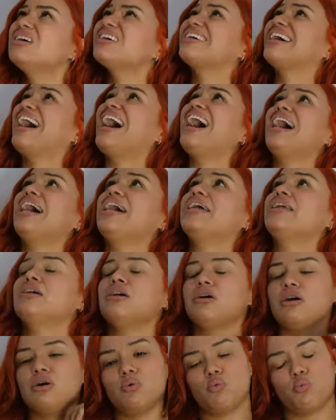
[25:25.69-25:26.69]
God.
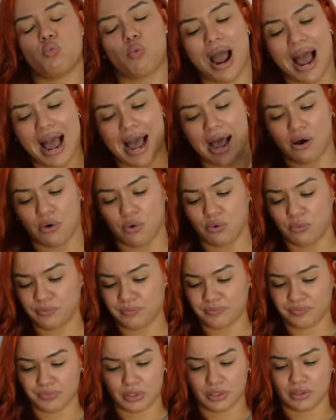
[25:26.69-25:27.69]
Wow.
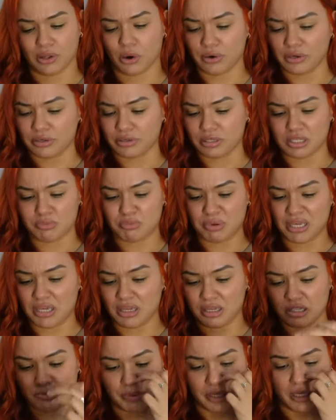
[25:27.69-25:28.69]
Lord,
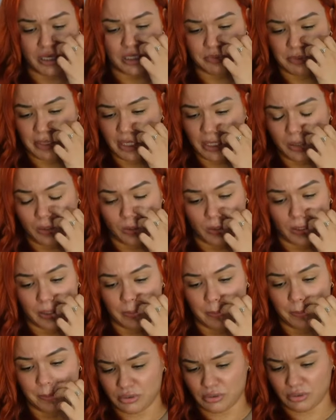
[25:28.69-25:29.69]
speak, speak, speak,
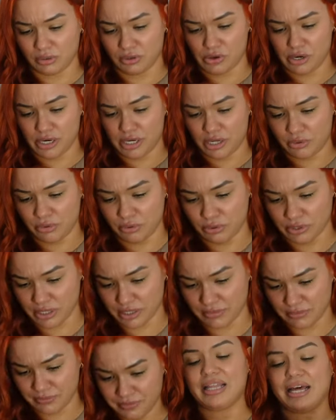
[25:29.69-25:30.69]
Lord. Glory to you,
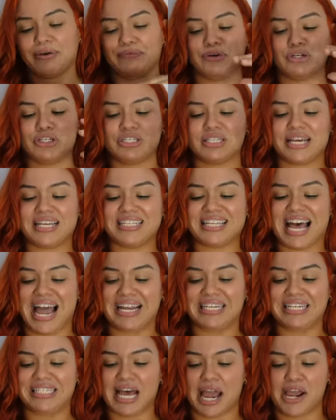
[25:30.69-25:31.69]
Lord. That verse says,
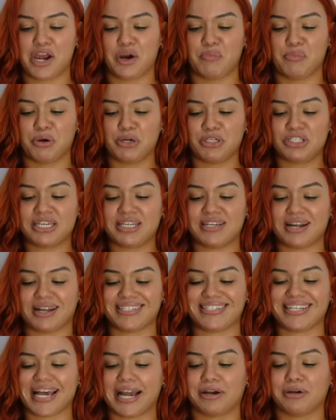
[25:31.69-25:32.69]
I desire mercy,
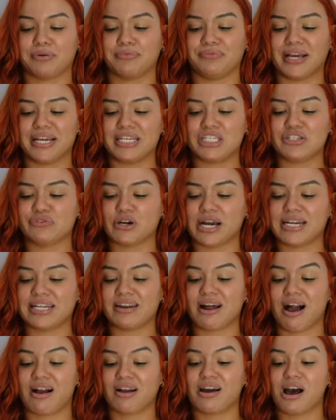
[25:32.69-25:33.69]
not sacrifice, for I did
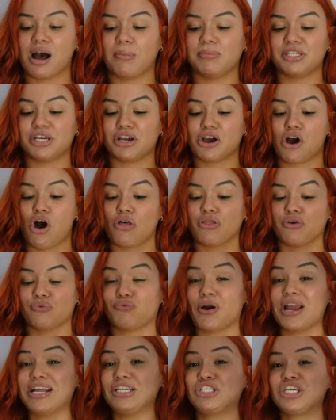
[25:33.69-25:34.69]
not come to call the
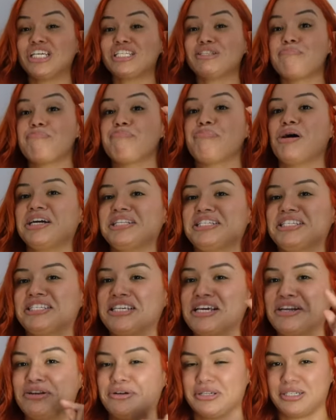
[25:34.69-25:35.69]
righteous, but
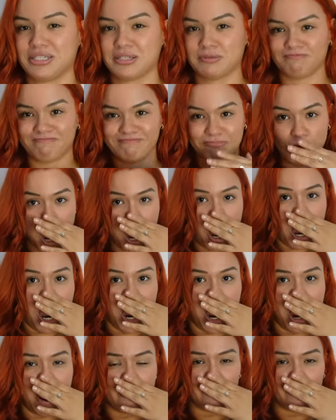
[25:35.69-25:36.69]
sinners. Oh!